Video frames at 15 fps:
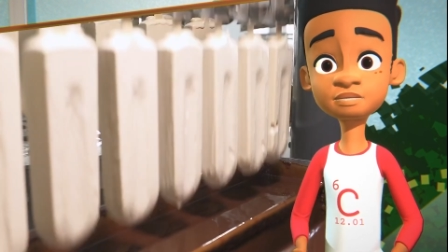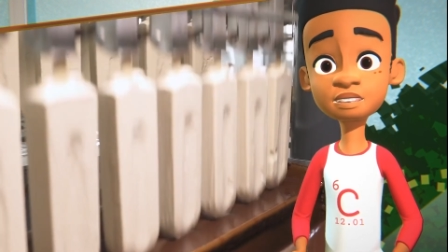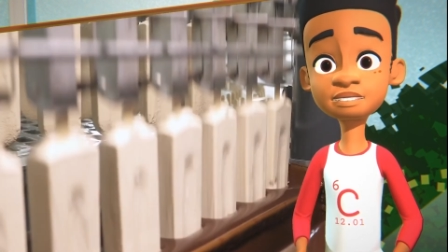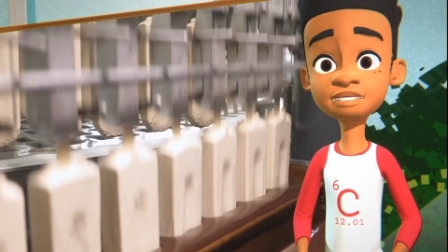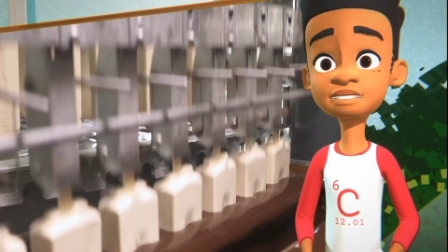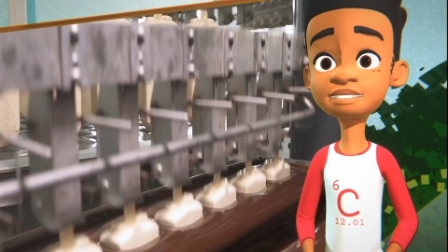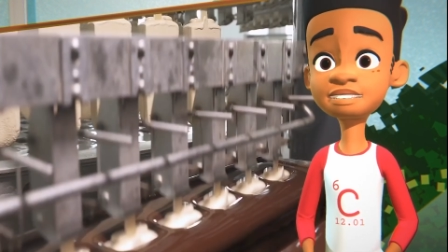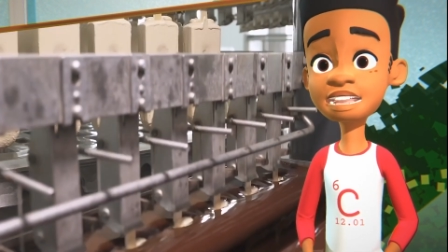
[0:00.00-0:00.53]
and
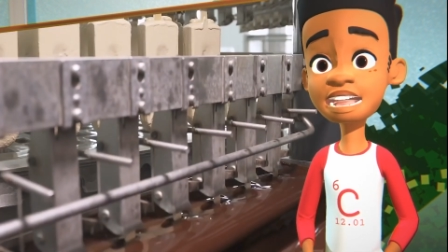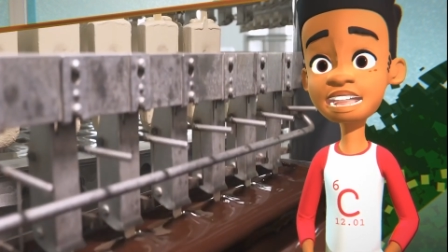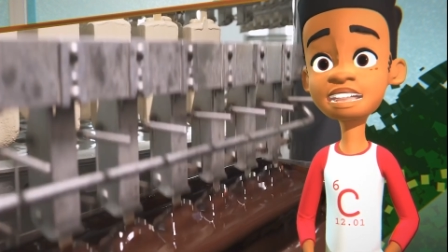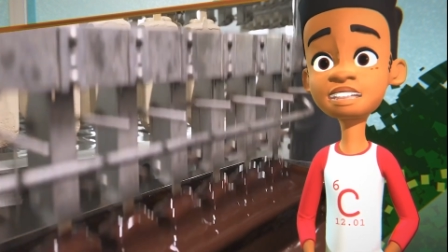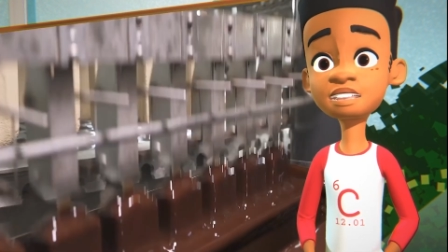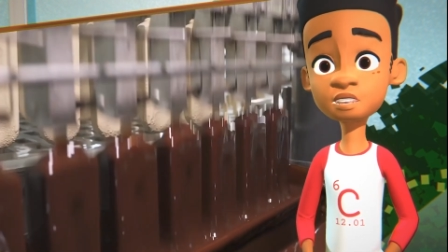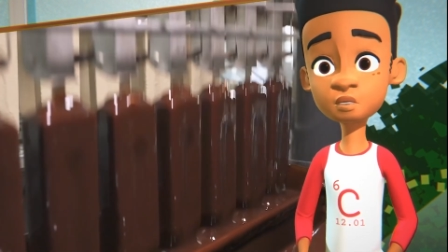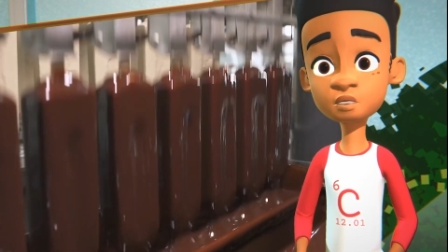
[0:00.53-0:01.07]
freezes
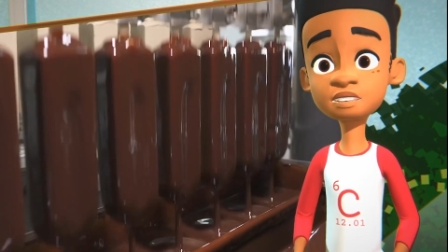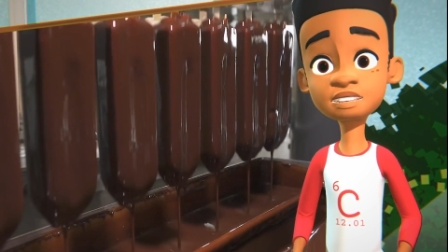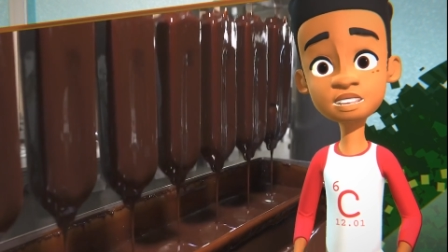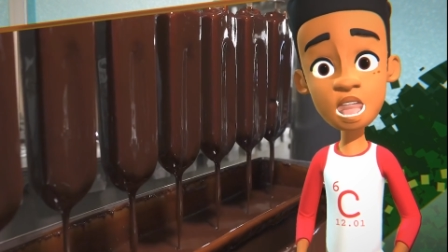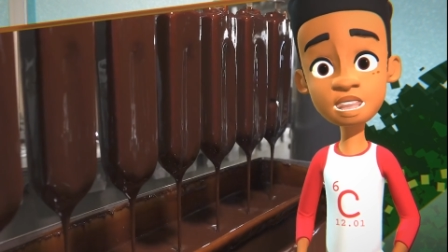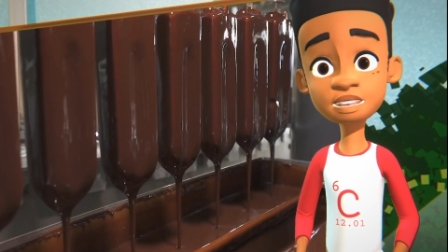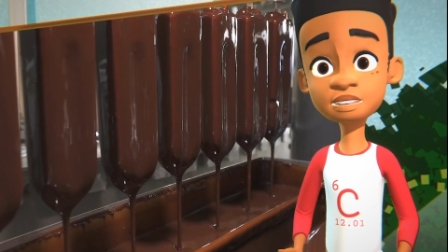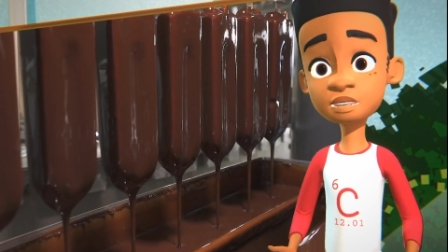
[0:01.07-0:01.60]
into a
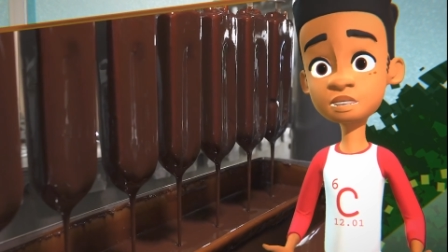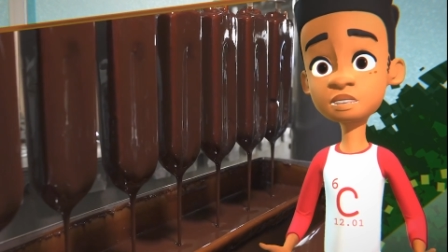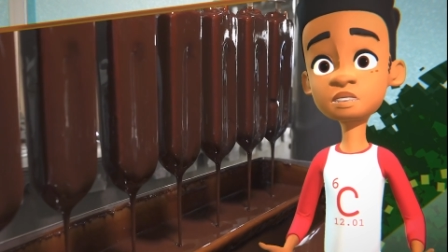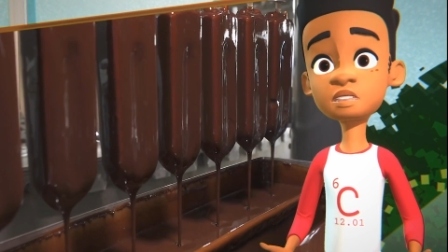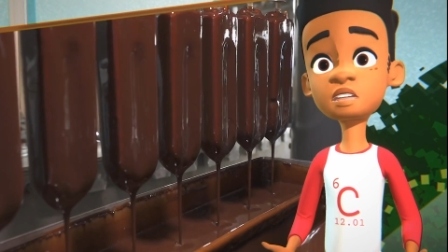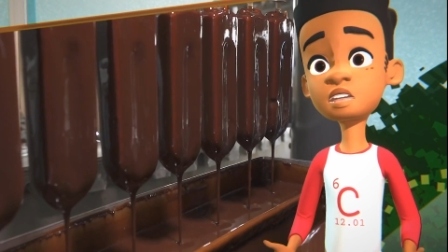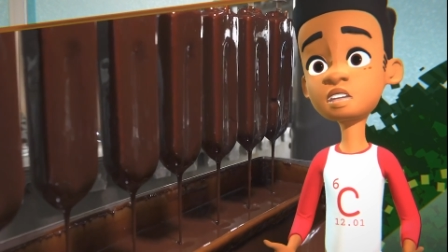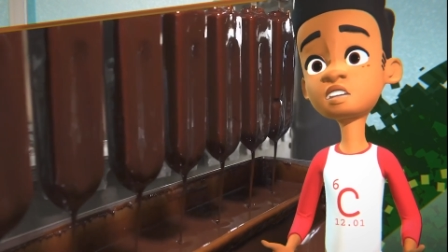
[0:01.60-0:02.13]
solid.
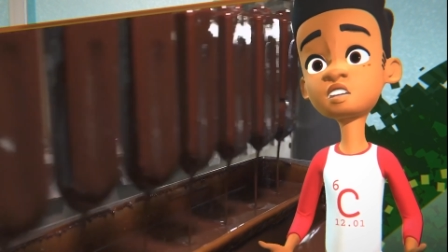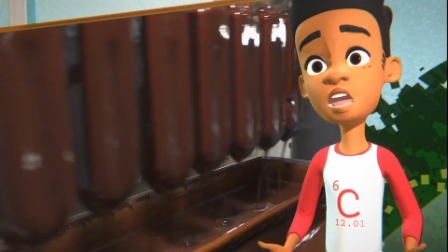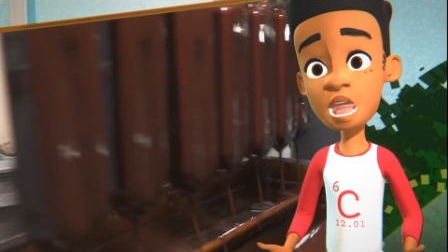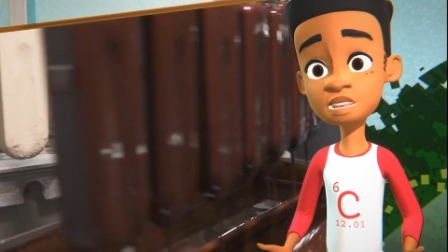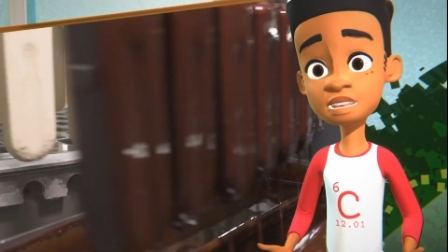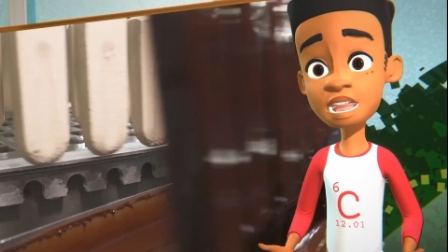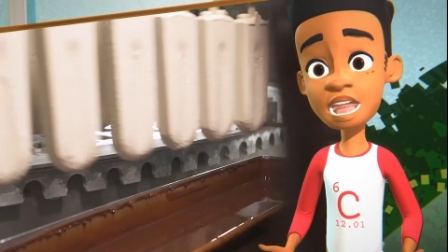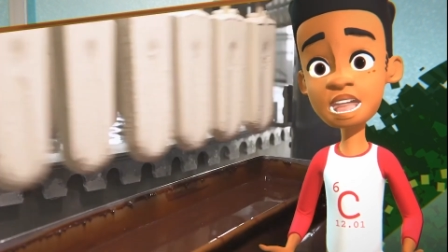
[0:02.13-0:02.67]

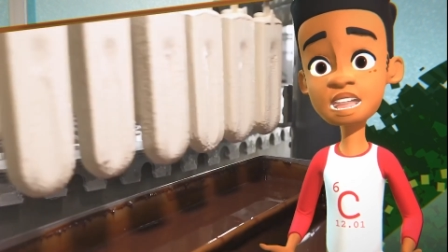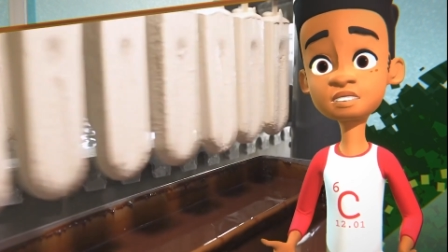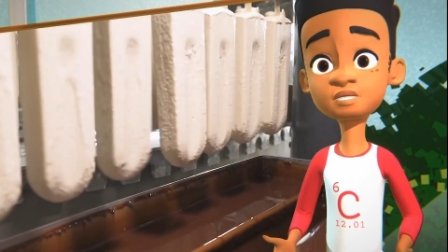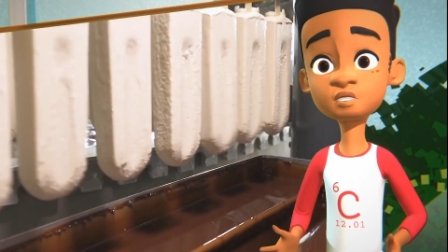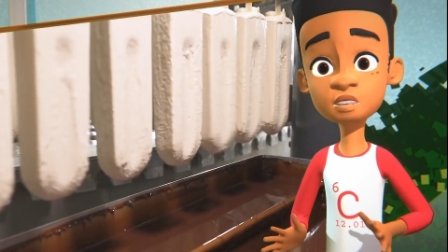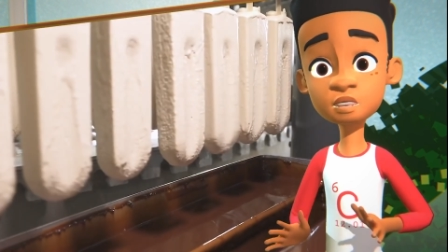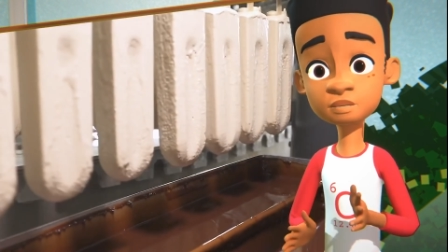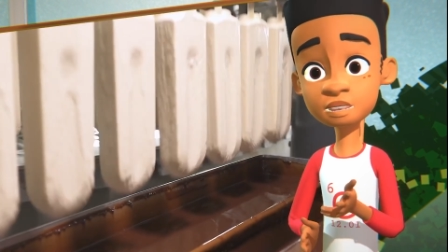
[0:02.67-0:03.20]
Chocolate
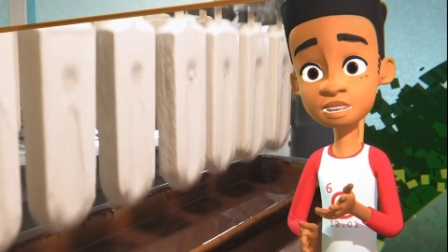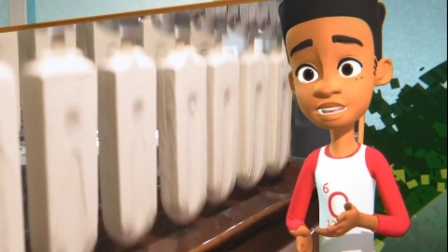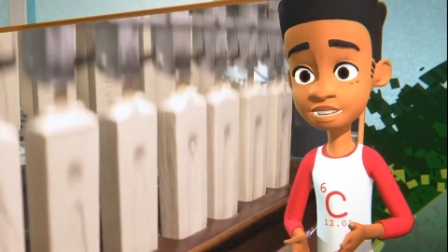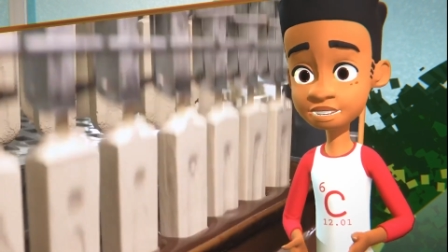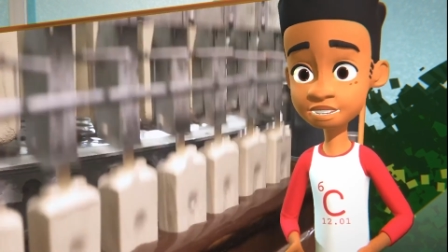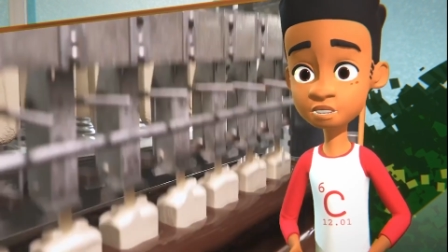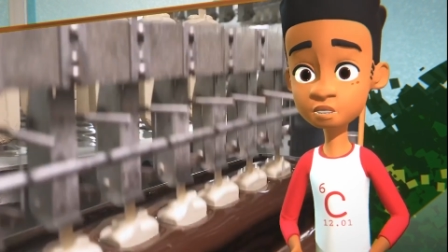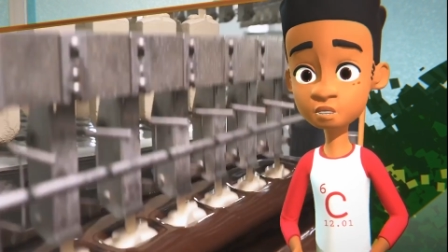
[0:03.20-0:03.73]
ice cream
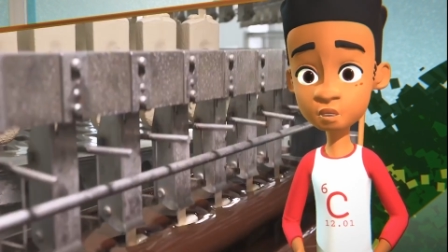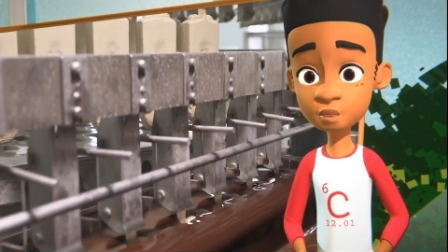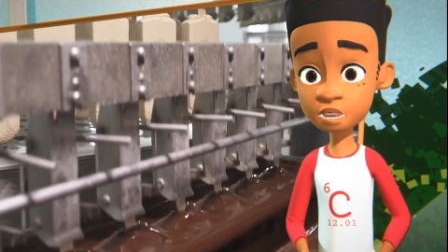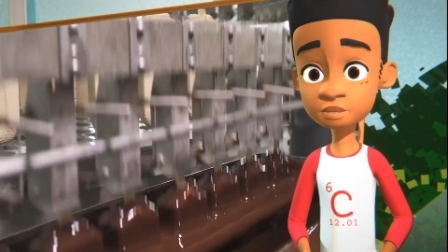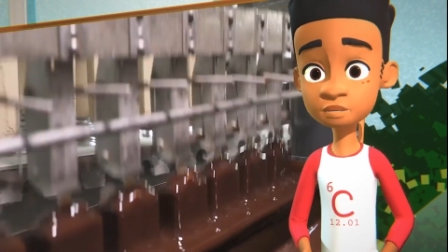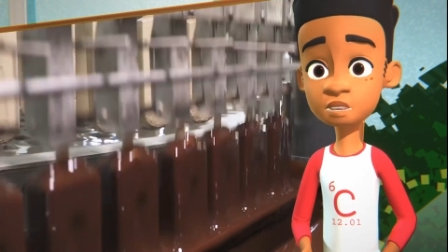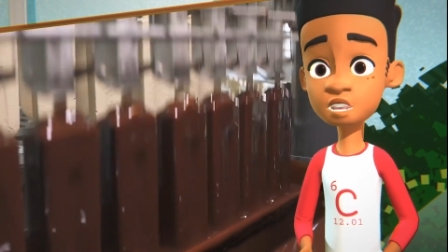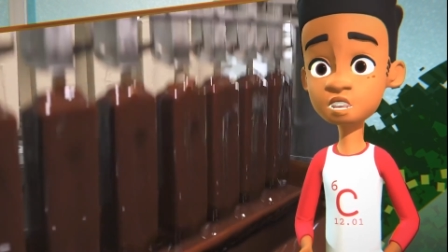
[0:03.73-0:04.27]
is a
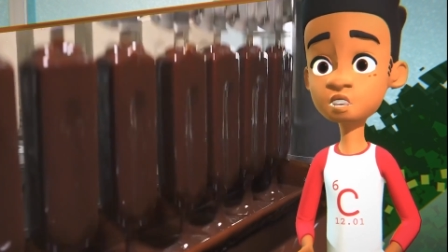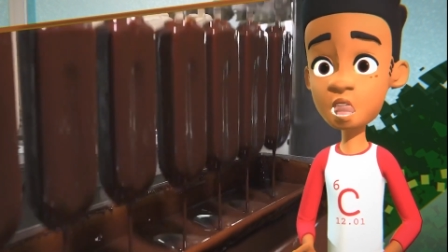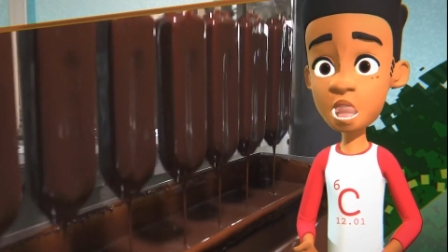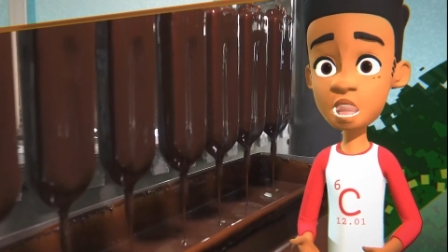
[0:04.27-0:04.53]
creamy